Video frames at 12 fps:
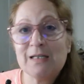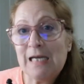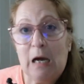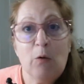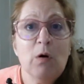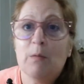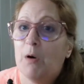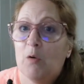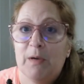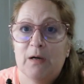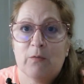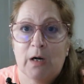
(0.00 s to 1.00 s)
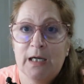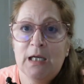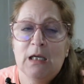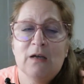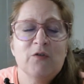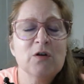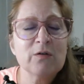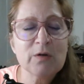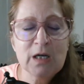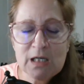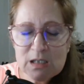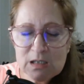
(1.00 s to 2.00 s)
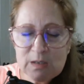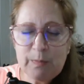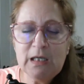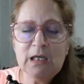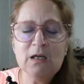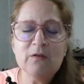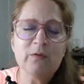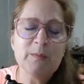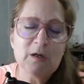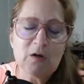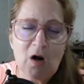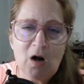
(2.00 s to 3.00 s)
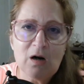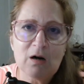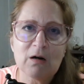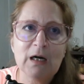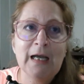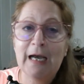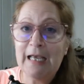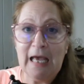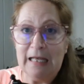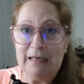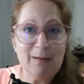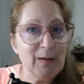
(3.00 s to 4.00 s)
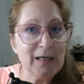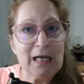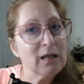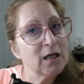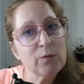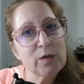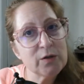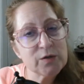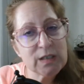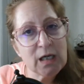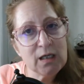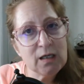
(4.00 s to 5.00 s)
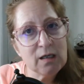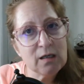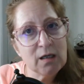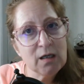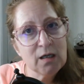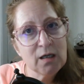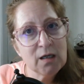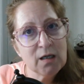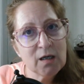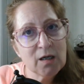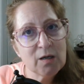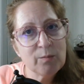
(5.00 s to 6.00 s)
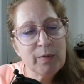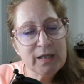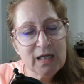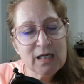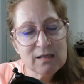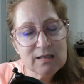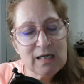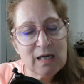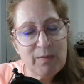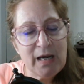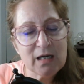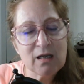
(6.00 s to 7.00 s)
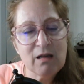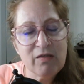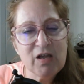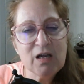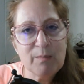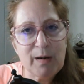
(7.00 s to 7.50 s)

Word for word: tower moment, right? If you're speaking from your heart, again, they may not like what you're saying, but they can step back and think